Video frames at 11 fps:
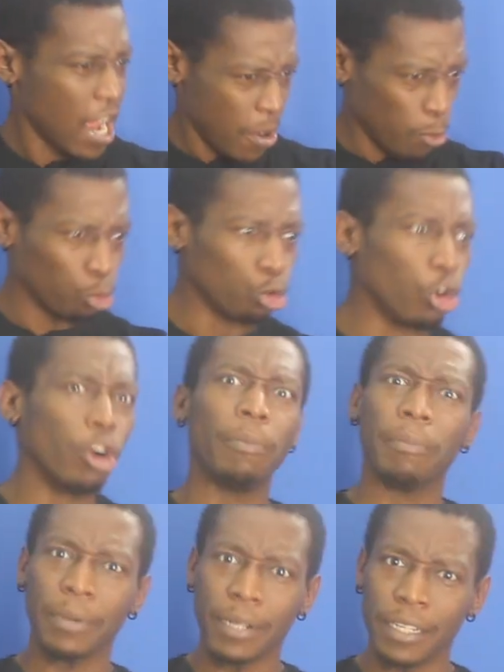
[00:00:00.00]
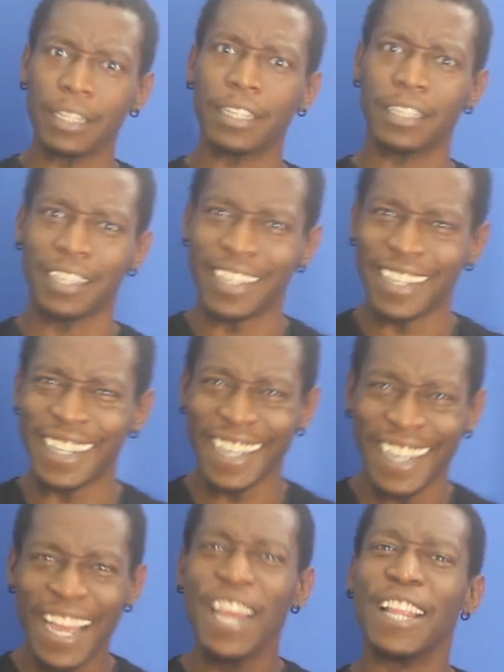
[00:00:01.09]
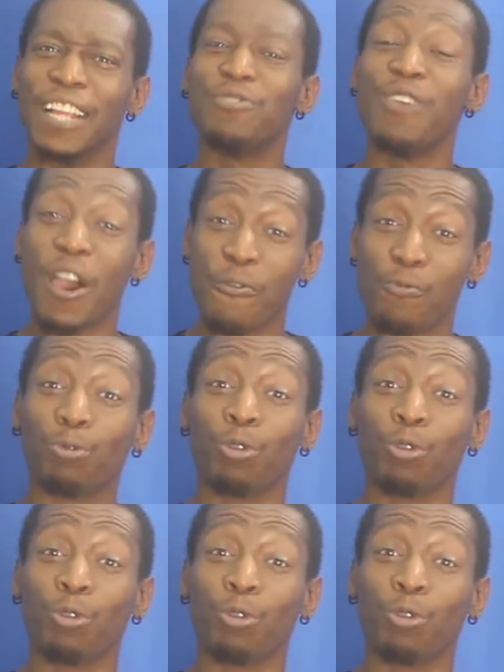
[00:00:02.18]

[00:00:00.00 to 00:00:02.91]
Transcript: room. That you have